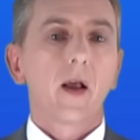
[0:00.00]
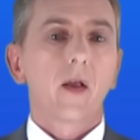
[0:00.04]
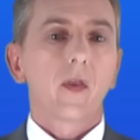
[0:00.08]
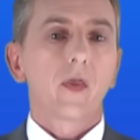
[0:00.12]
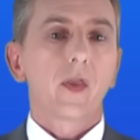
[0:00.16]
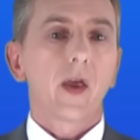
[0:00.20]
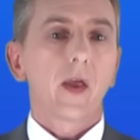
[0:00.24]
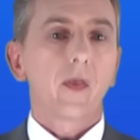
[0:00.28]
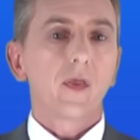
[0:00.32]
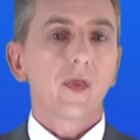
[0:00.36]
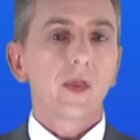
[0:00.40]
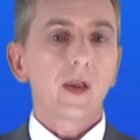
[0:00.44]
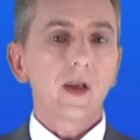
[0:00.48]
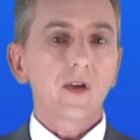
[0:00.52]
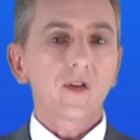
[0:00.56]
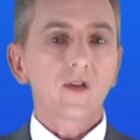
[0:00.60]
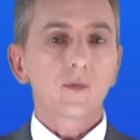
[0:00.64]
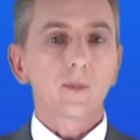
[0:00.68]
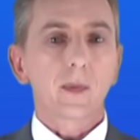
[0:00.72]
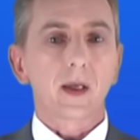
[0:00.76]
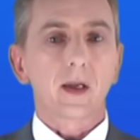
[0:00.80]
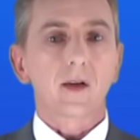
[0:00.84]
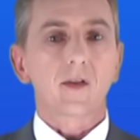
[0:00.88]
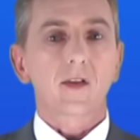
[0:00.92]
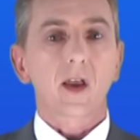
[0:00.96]
then this
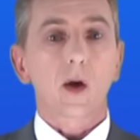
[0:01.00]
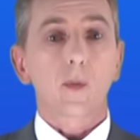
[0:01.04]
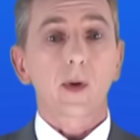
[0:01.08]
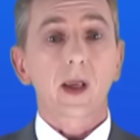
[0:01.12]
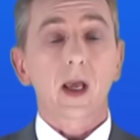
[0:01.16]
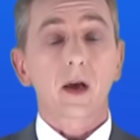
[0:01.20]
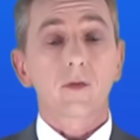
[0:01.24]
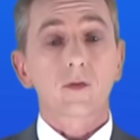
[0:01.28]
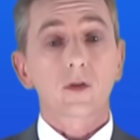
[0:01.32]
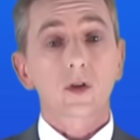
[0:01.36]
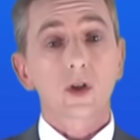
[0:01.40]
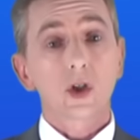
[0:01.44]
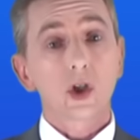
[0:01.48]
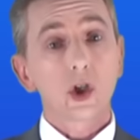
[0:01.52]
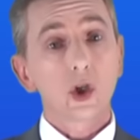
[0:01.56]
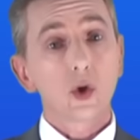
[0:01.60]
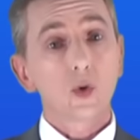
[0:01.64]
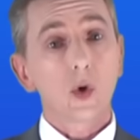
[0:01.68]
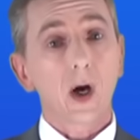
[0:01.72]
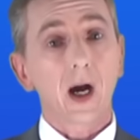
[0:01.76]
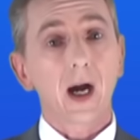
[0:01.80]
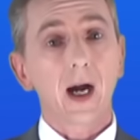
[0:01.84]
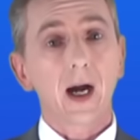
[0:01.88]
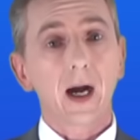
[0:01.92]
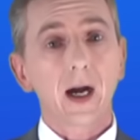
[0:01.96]
means that we have two
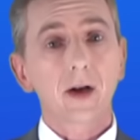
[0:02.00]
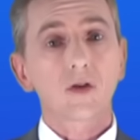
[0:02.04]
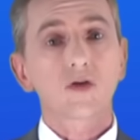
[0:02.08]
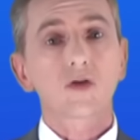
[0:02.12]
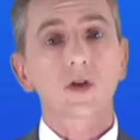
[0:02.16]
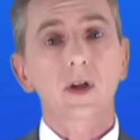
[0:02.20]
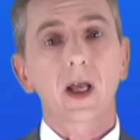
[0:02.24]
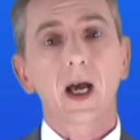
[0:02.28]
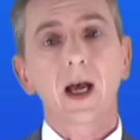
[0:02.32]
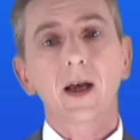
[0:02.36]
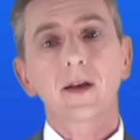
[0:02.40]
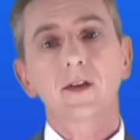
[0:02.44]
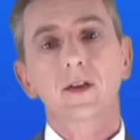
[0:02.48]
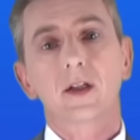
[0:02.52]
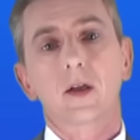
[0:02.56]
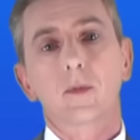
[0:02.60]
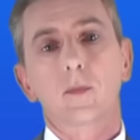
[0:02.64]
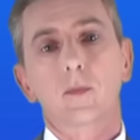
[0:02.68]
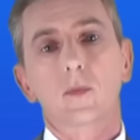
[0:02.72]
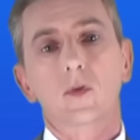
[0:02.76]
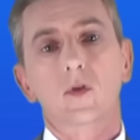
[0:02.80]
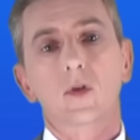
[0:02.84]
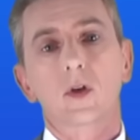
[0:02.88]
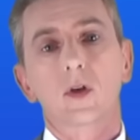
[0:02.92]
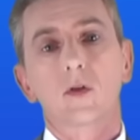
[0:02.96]
hydrogen
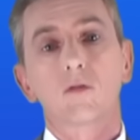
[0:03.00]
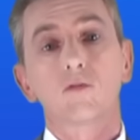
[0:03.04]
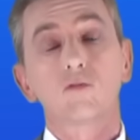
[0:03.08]
atoms